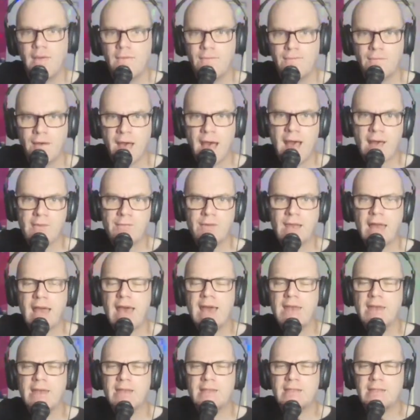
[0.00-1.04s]
Five
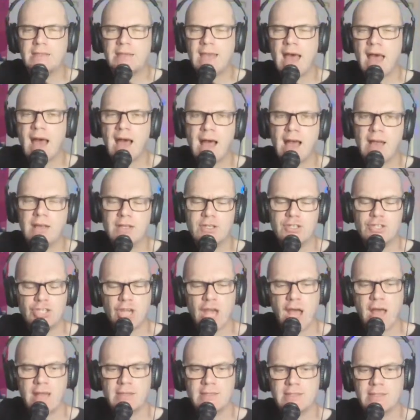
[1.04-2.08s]
letters long and
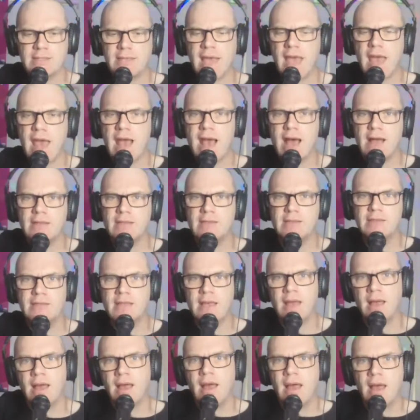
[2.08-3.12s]
short sounds.
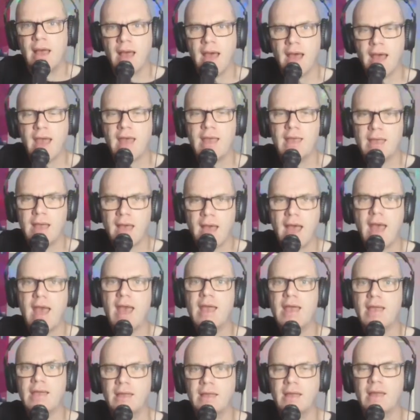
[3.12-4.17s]
Hey,
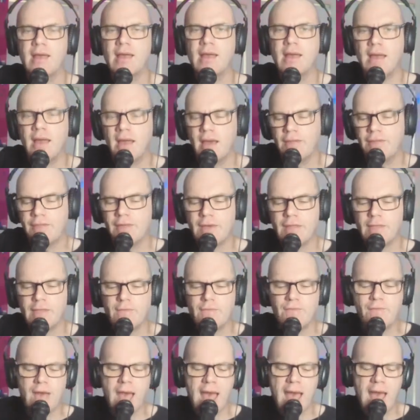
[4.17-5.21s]
hey, they're the
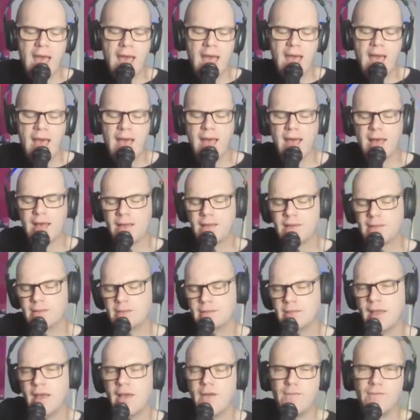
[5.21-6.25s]

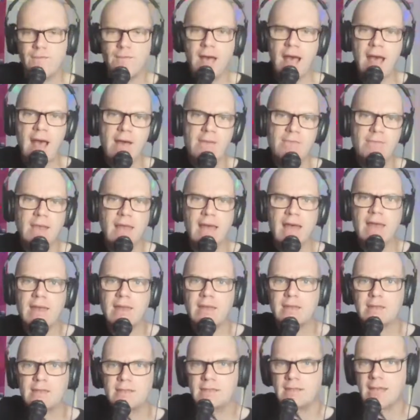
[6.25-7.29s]
vowels. Five
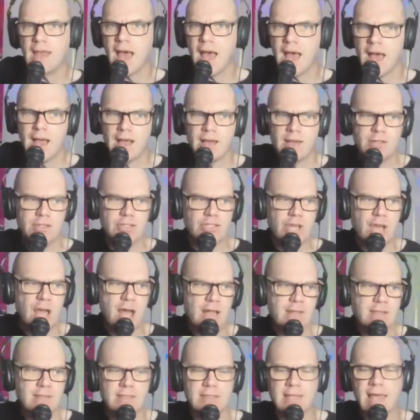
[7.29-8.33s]
letters long and
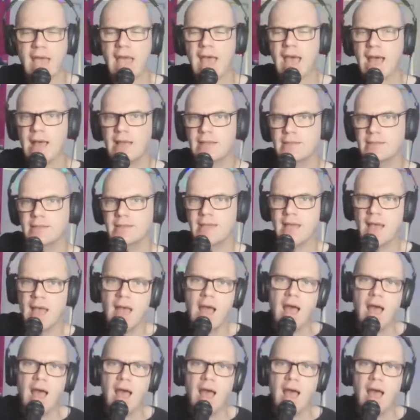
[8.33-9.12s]
short sounds.